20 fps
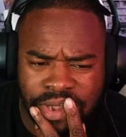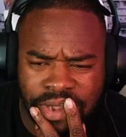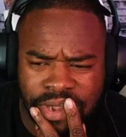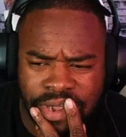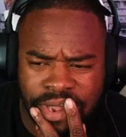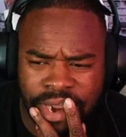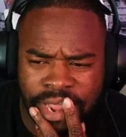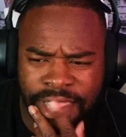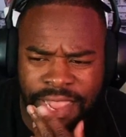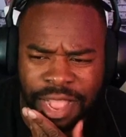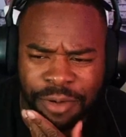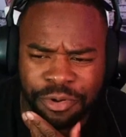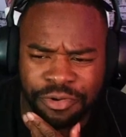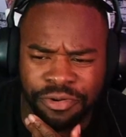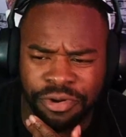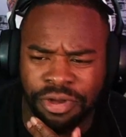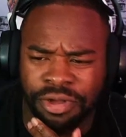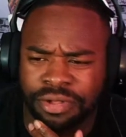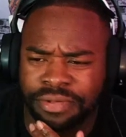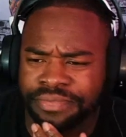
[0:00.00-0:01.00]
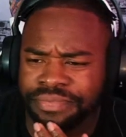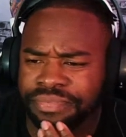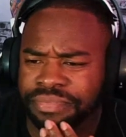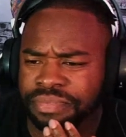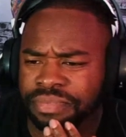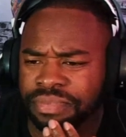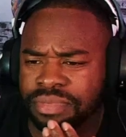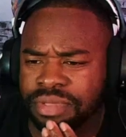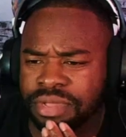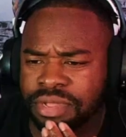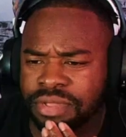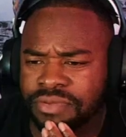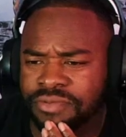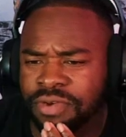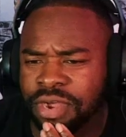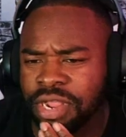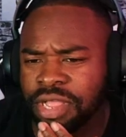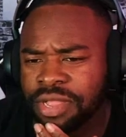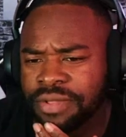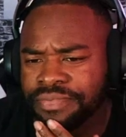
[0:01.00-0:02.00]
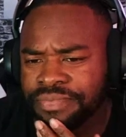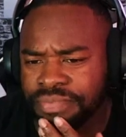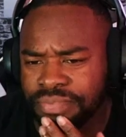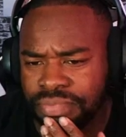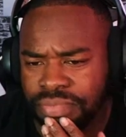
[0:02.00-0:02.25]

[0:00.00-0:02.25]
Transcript: I think that one wrong. Try again.